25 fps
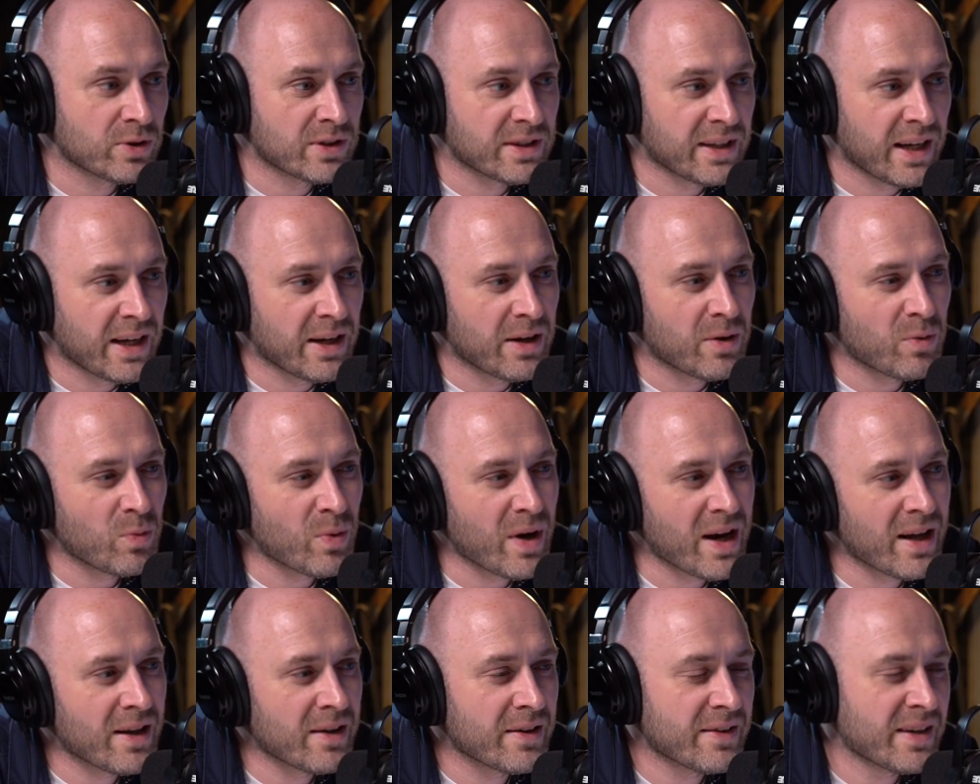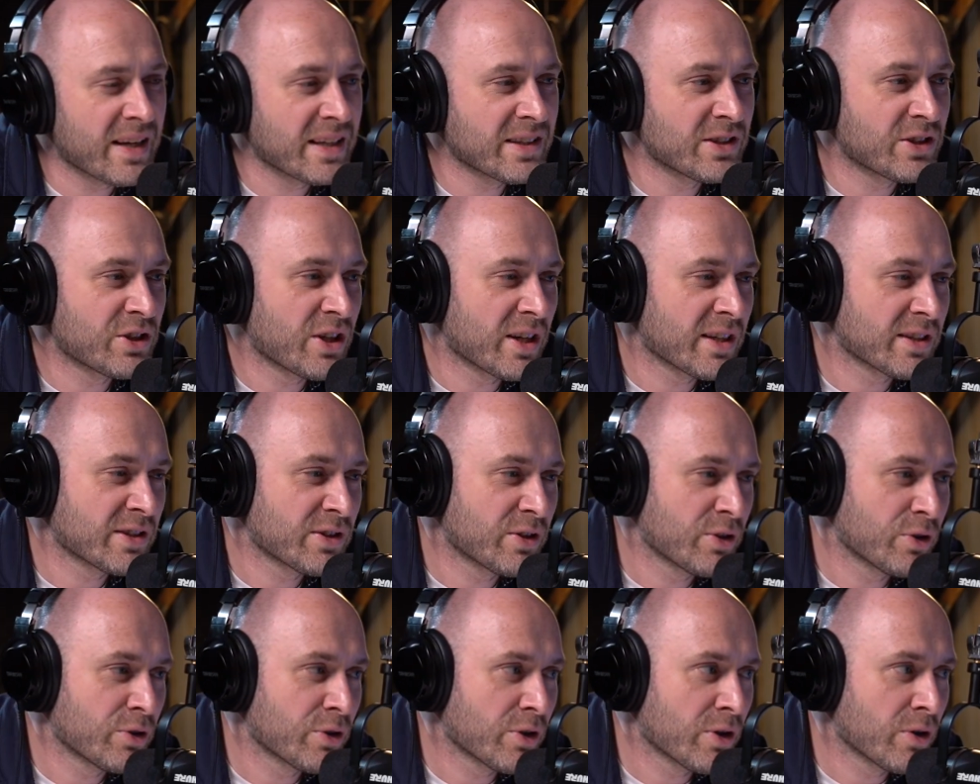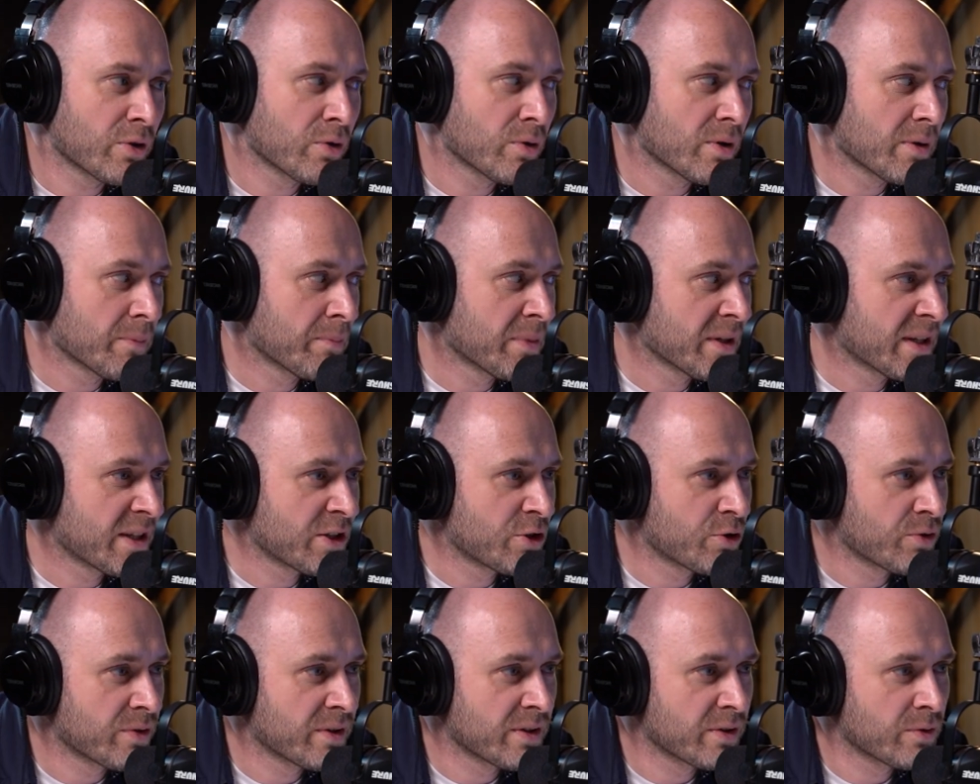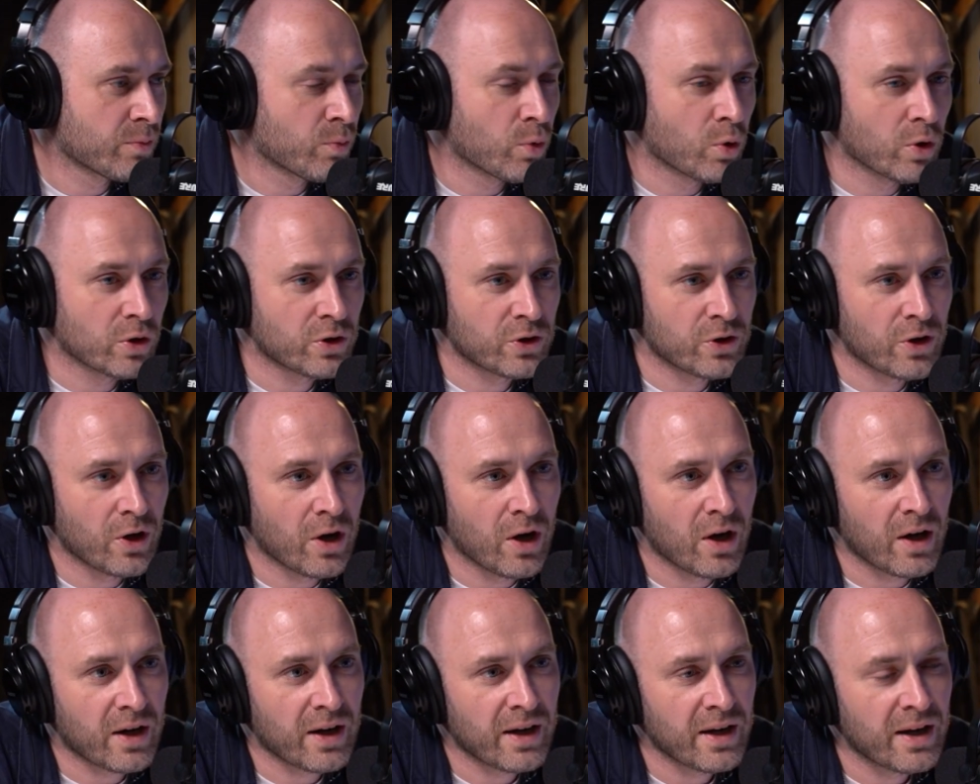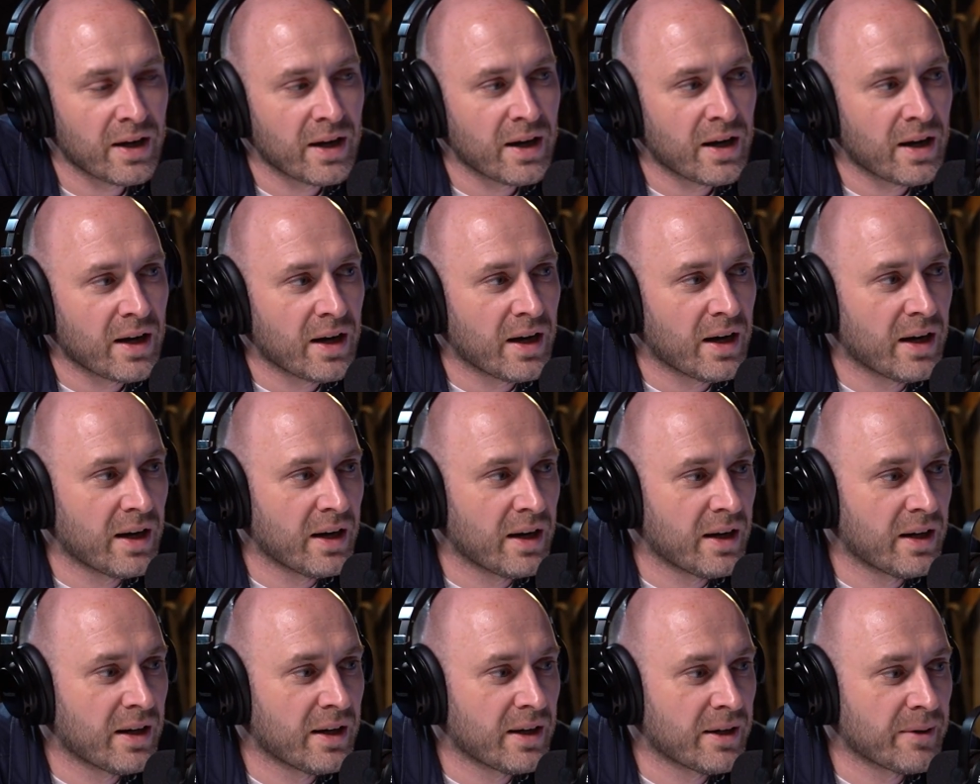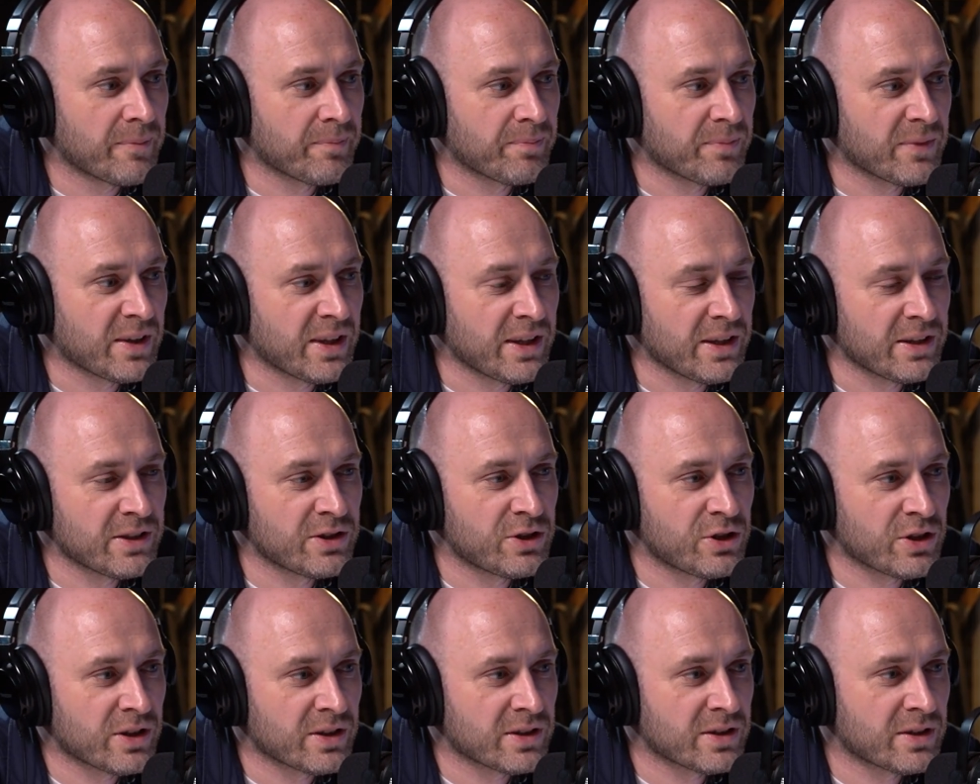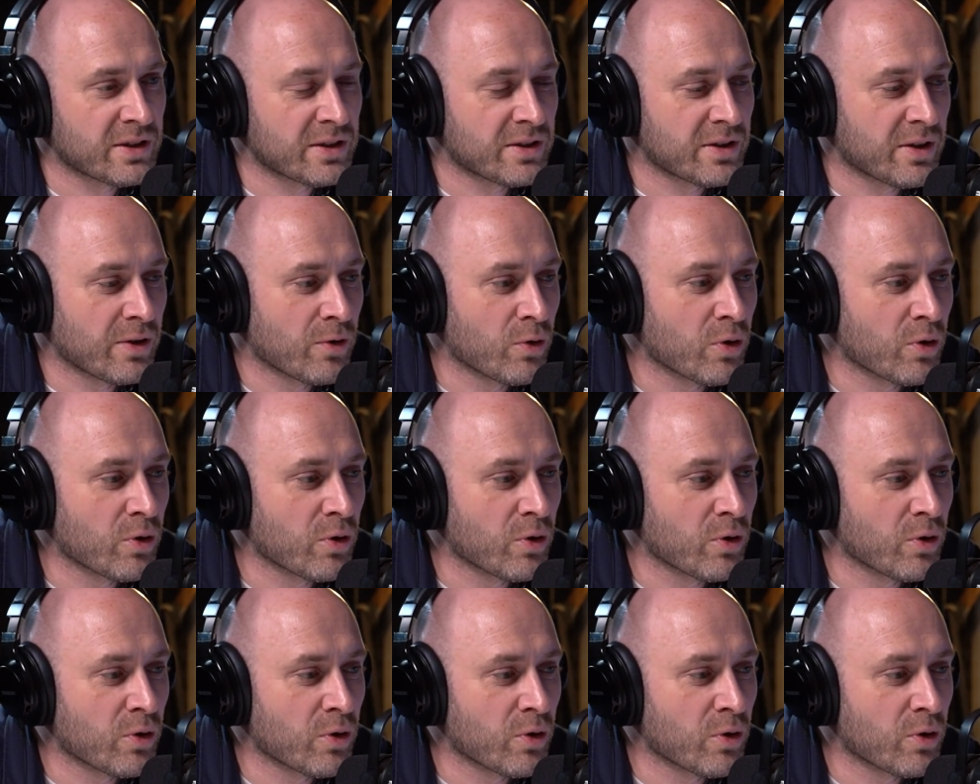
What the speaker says: say, well, that's just, belligerent war talk. He's just